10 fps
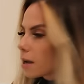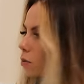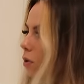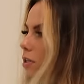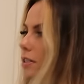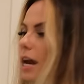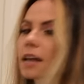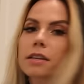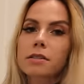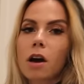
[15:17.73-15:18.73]
I'm going to
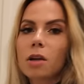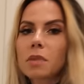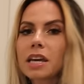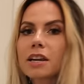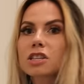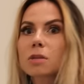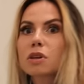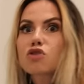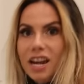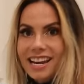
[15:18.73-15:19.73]
tie this on me and it's gonna
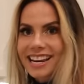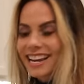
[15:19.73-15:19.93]
be great.